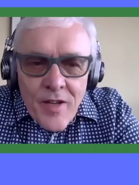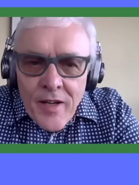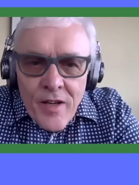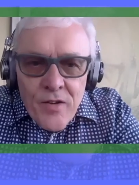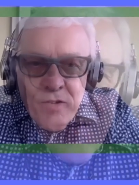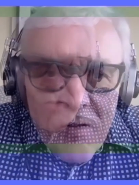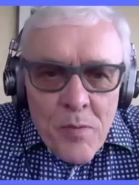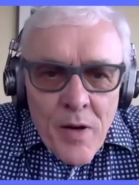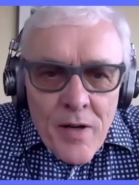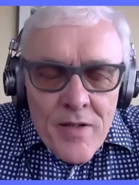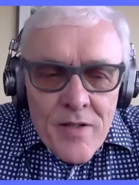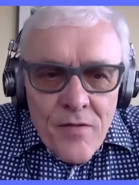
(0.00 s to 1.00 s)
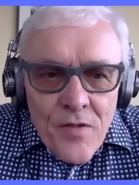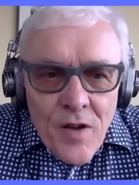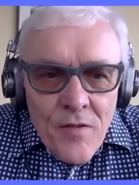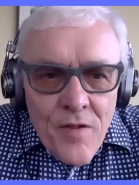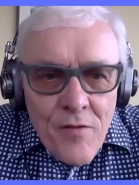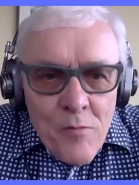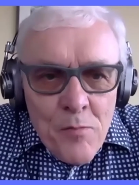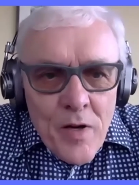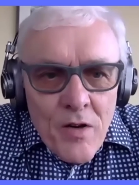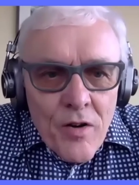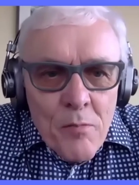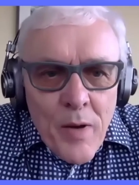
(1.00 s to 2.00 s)
you to the panelists. I've never been
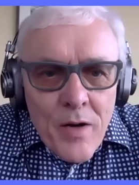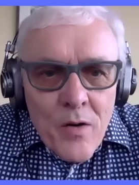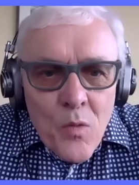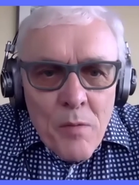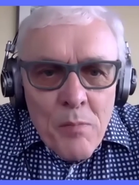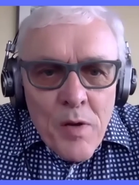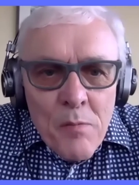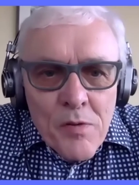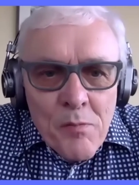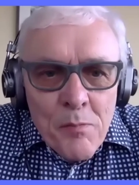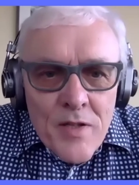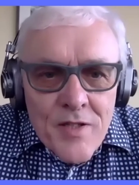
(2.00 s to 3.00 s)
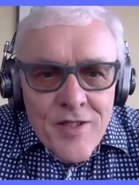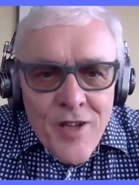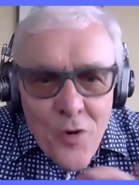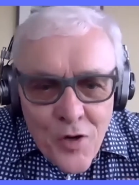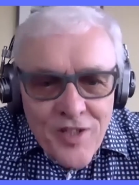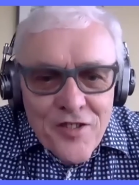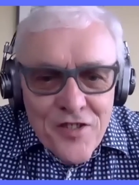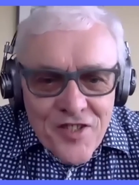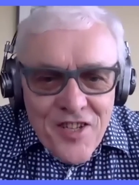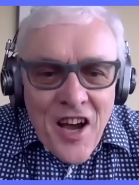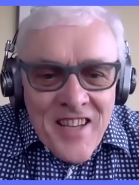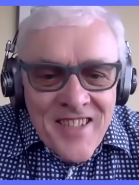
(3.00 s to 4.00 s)
on a panel where people have been so
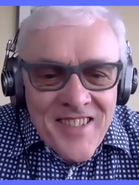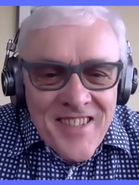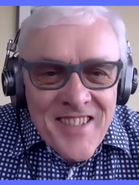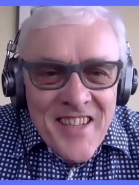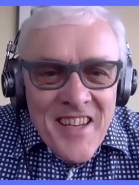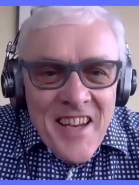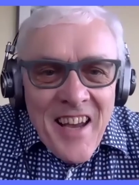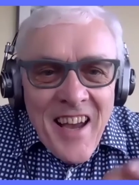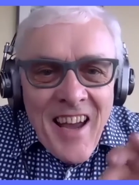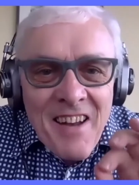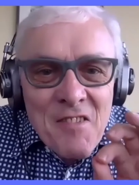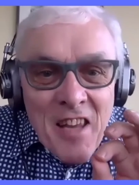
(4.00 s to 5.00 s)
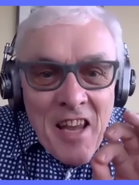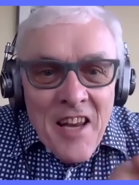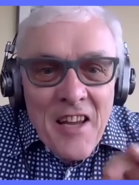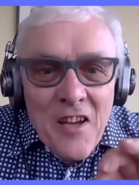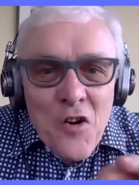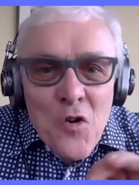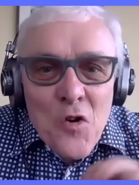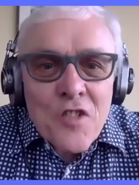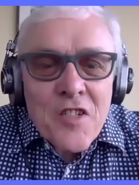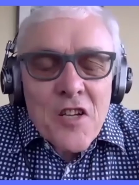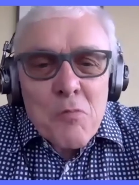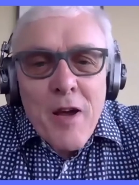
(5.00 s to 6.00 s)
concise and getting across
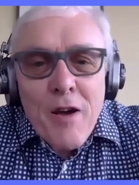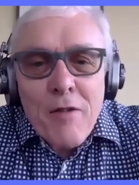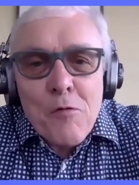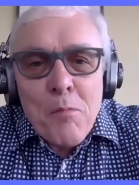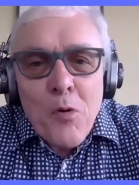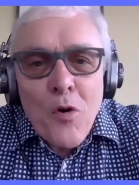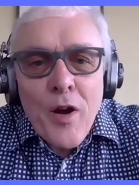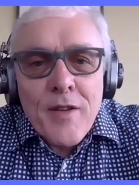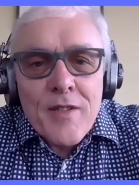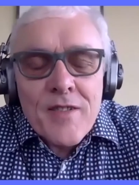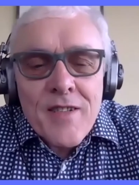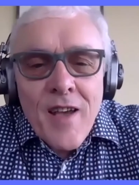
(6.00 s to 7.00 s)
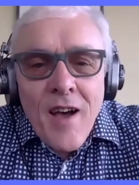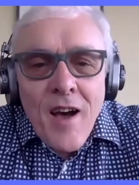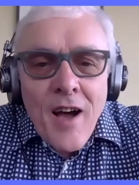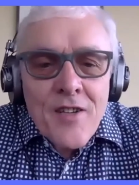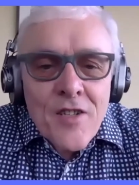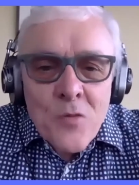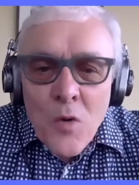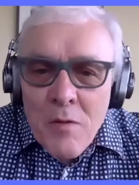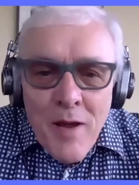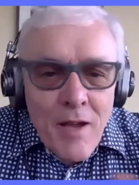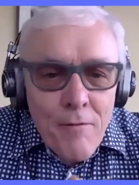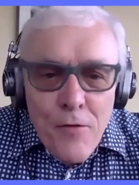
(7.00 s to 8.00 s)
such powerful points. I just want to
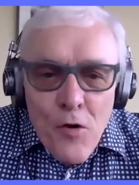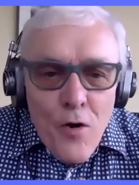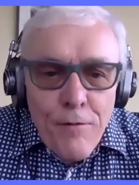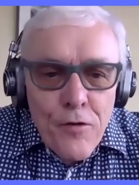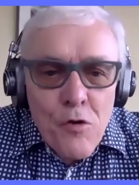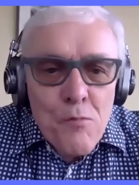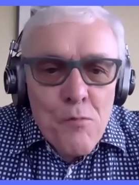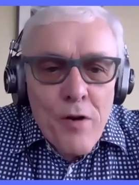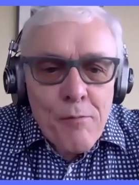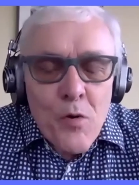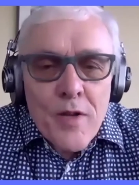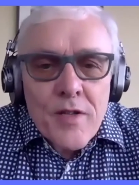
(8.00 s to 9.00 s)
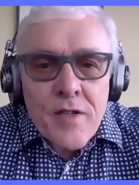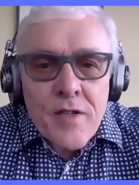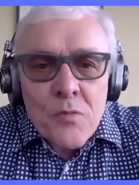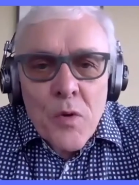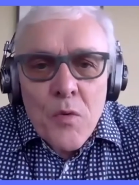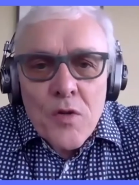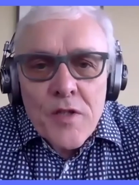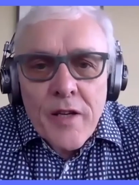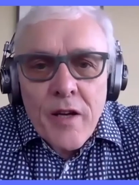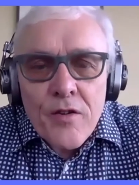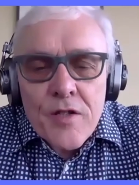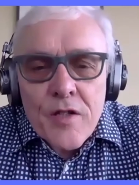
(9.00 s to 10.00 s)
make a very few brief points because we want to
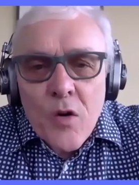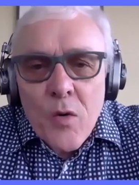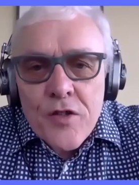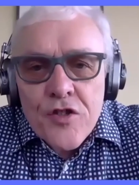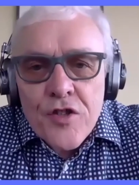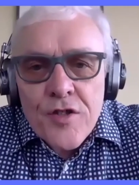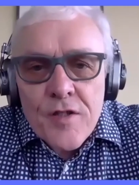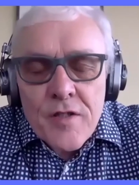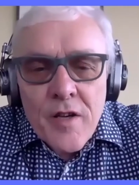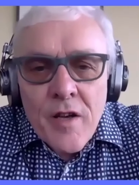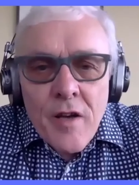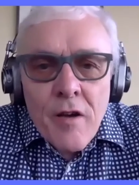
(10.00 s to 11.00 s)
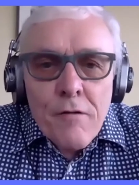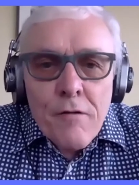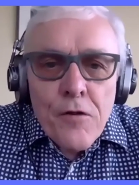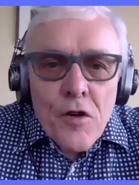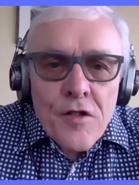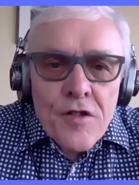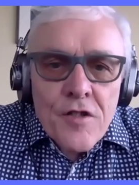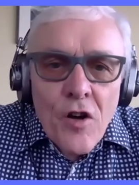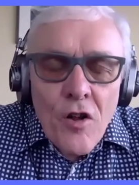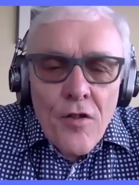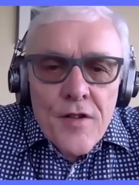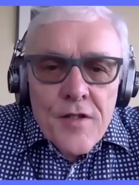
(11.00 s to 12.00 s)
get on to questions. First,
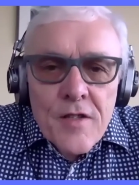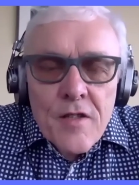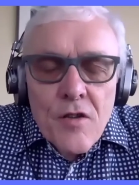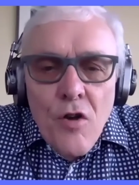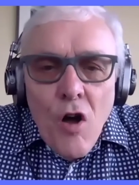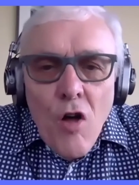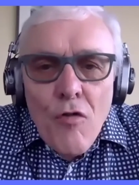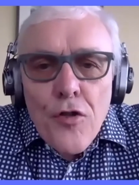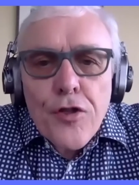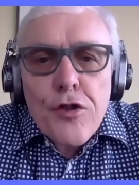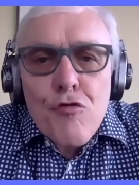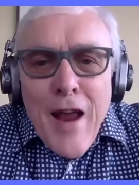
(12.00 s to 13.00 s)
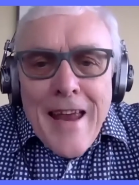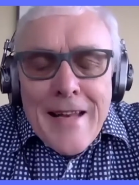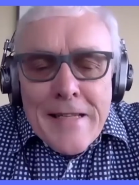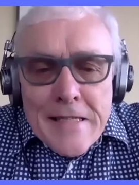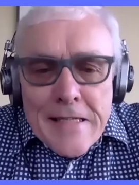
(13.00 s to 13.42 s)
on the threat,